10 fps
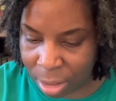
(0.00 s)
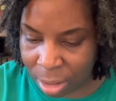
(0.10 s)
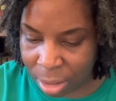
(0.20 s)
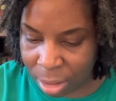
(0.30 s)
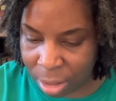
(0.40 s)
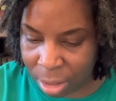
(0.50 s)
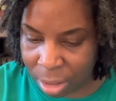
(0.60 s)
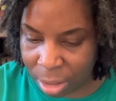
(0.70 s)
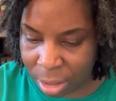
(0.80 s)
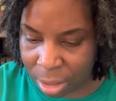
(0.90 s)

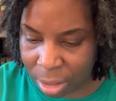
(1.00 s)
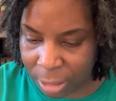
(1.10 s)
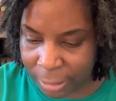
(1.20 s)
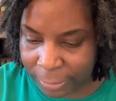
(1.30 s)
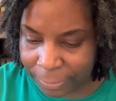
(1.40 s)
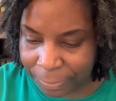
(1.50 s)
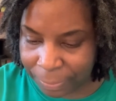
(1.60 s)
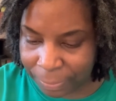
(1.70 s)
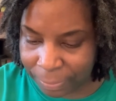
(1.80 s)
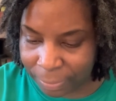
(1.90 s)

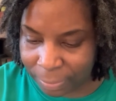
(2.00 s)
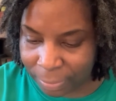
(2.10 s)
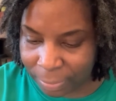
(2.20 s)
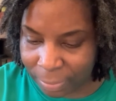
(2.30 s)
(no one is talking)